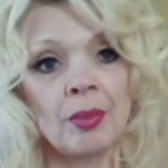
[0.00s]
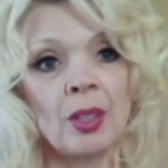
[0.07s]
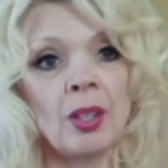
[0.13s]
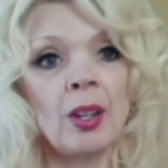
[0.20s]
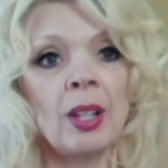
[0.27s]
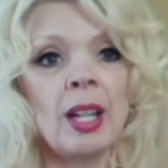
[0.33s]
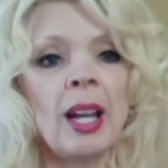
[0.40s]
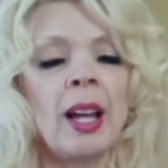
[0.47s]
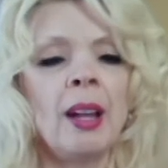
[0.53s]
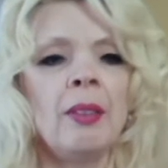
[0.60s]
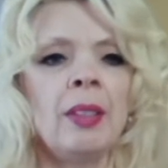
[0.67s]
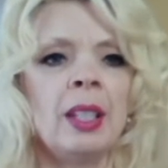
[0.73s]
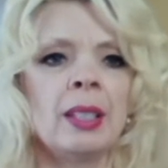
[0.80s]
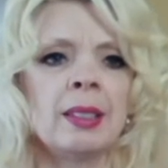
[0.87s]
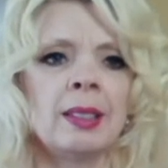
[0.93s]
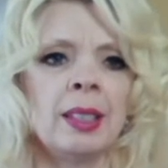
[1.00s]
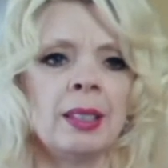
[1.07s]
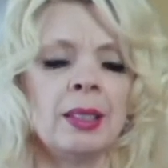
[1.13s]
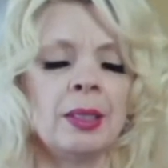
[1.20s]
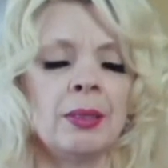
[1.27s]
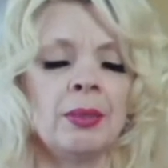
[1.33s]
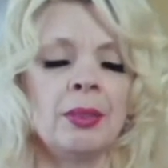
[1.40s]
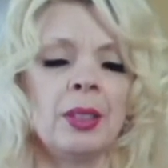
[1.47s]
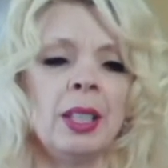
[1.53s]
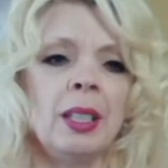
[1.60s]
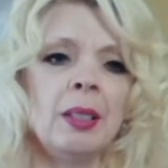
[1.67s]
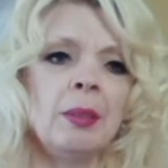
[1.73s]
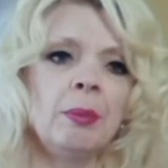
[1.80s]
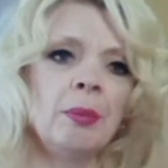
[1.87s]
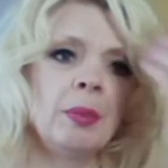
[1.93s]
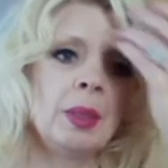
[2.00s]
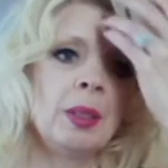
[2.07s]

not having a sense of freedom,